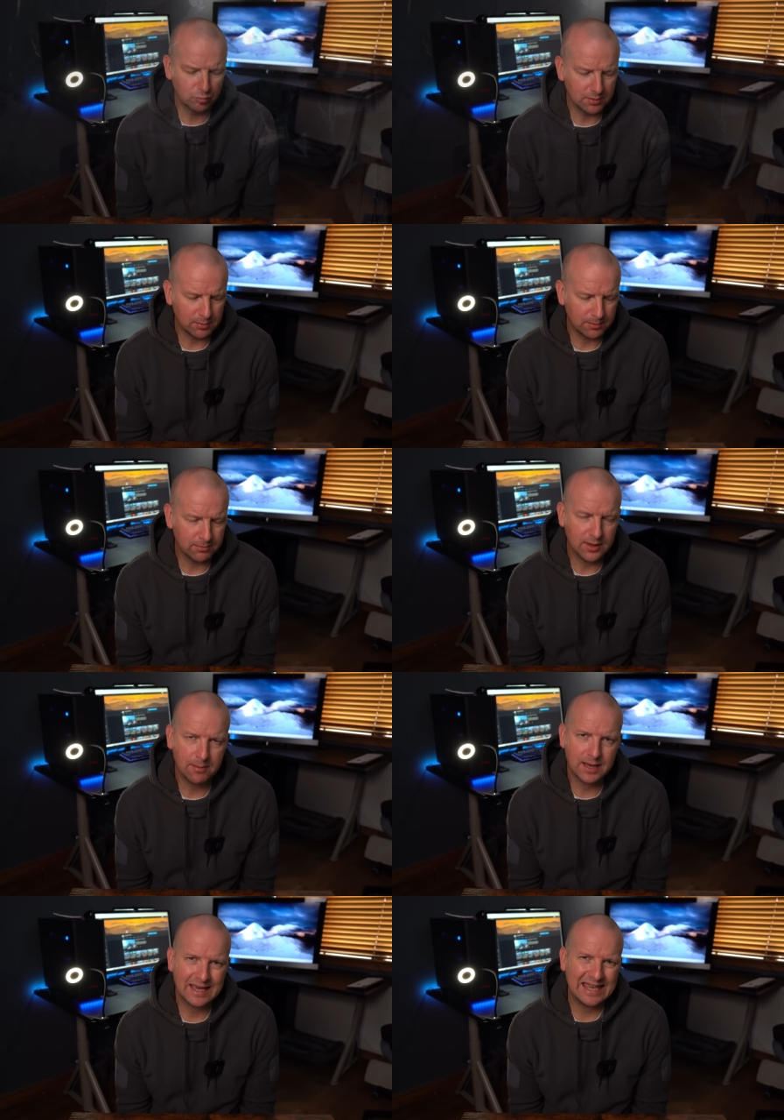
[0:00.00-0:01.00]
me that
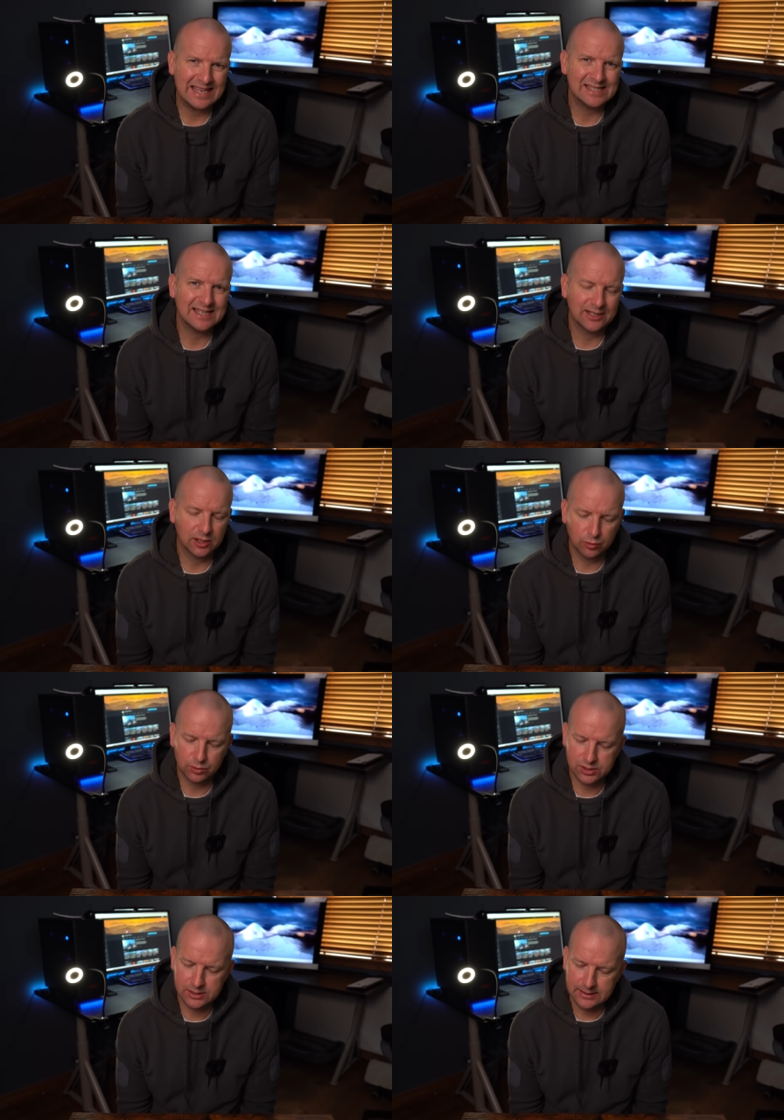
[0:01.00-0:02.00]
my ACL
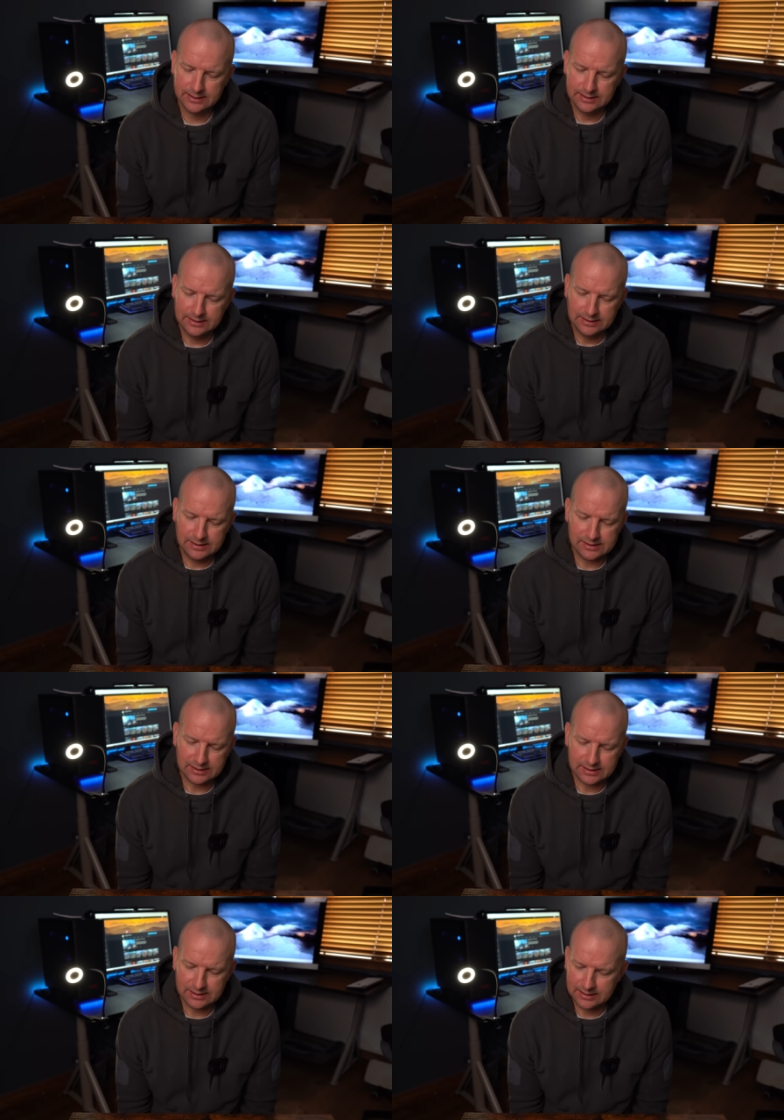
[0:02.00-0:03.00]
was
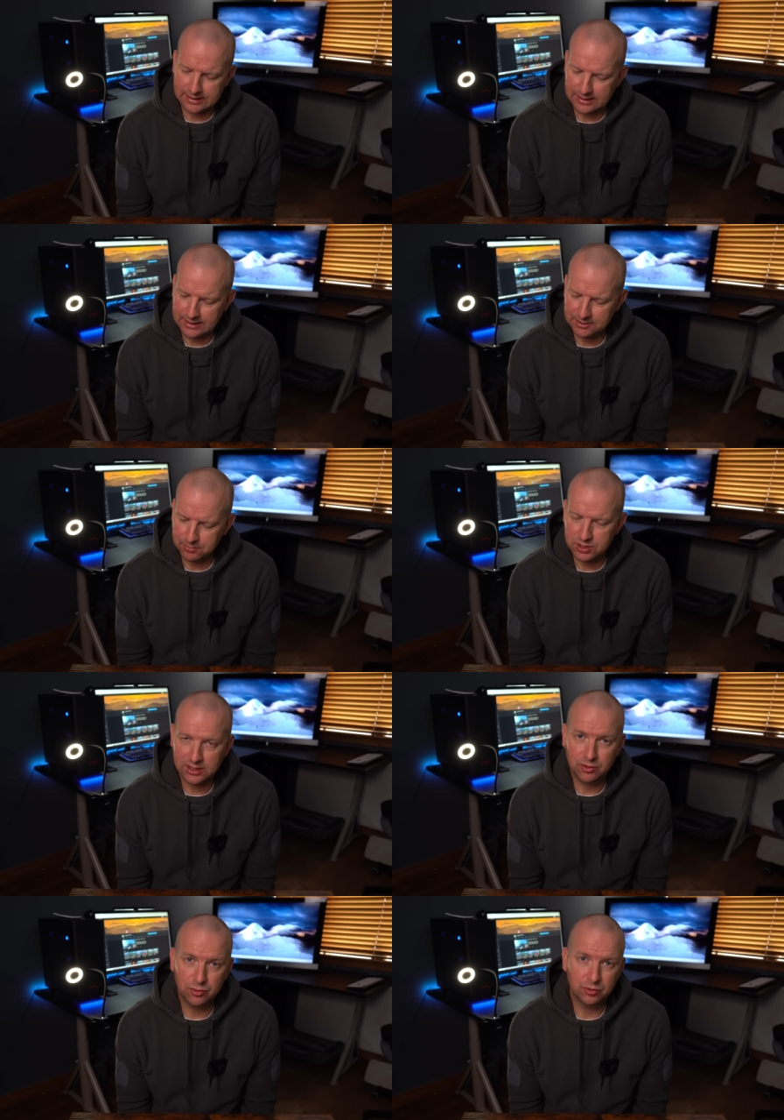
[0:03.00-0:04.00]
60 to
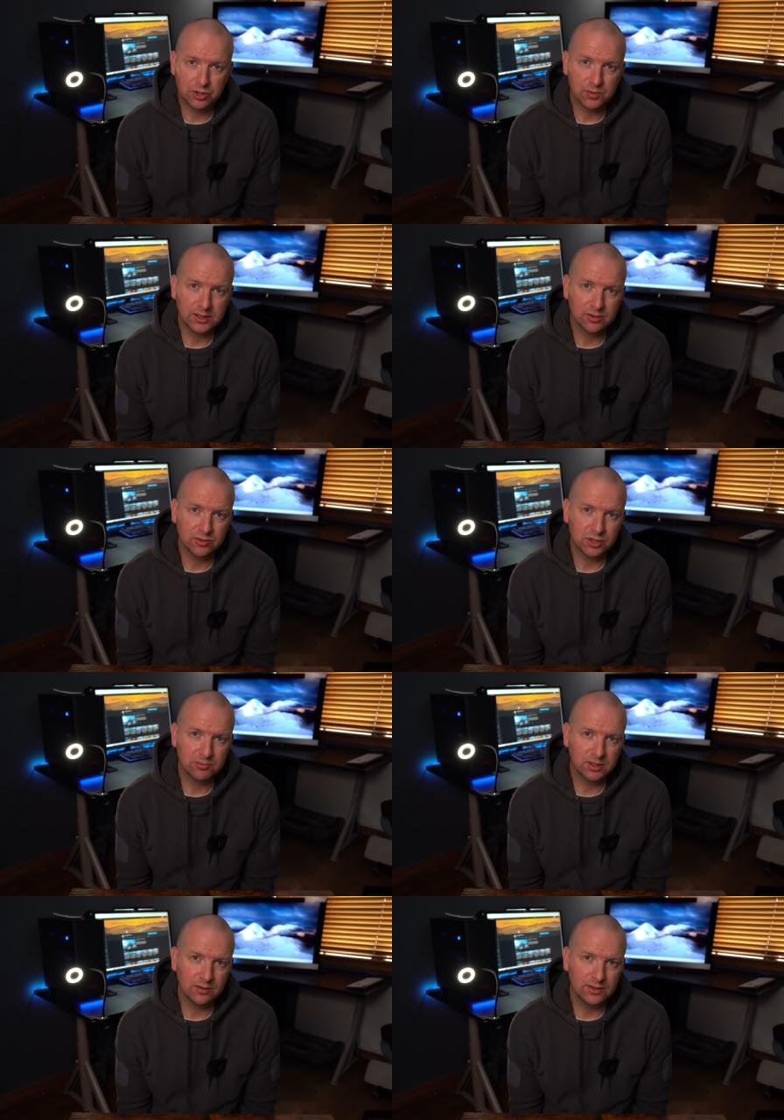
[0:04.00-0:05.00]
80% torn as well, so there's a
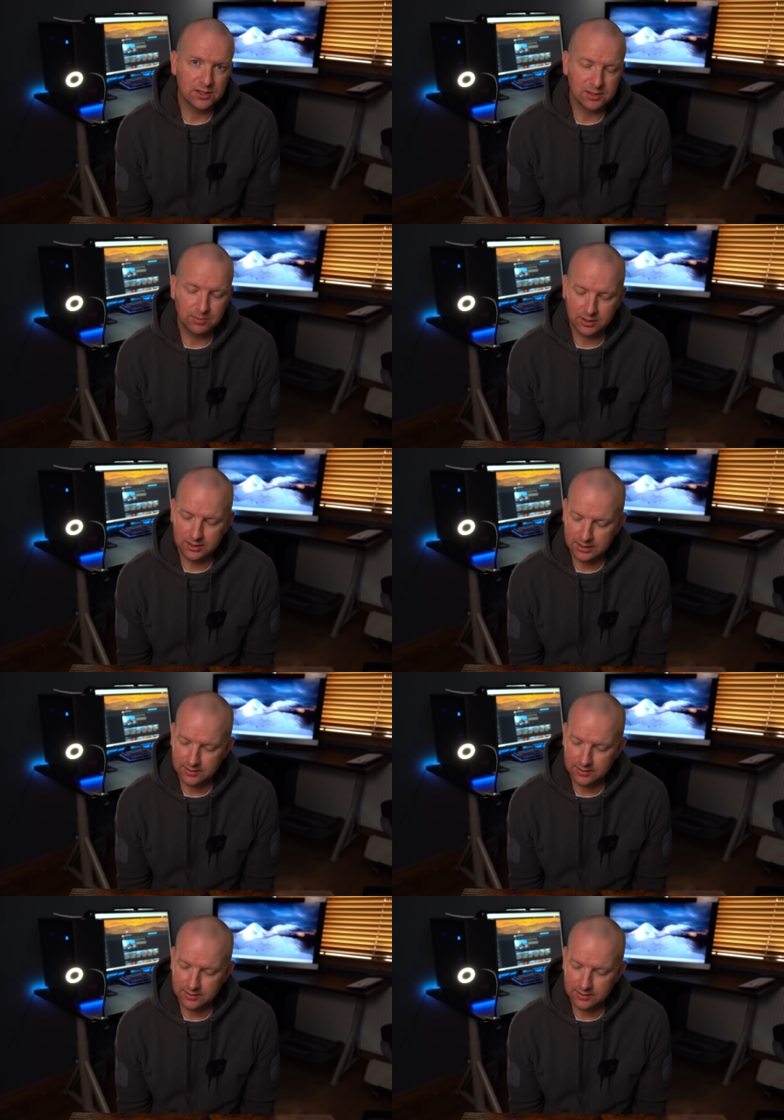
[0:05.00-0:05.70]
bit of instability